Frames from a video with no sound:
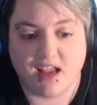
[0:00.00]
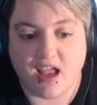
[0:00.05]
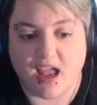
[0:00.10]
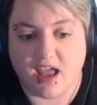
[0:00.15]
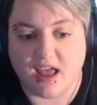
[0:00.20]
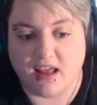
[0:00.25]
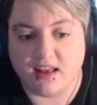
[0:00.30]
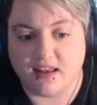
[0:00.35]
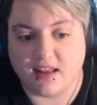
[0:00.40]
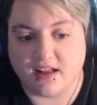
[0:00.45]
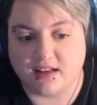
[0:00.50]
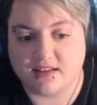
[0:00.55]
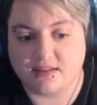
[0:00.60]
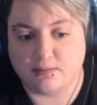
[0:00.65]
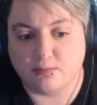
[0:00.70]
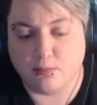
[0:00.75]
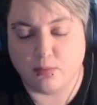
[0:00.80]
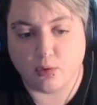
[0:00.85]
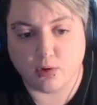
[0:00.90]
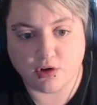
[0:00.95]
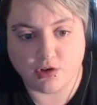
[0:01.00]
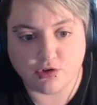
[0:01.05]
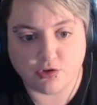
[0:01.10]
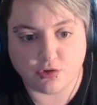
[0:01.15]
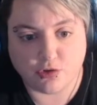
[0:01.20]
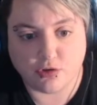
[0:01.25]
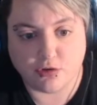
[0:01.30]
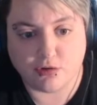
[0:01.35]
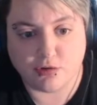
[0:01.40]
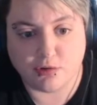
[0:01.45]
and that's more
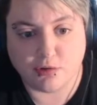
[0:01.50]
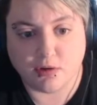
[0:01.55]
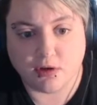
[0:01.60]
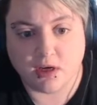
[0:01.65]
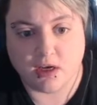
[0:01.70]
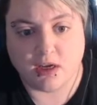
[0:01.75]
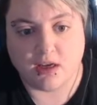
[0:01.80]
true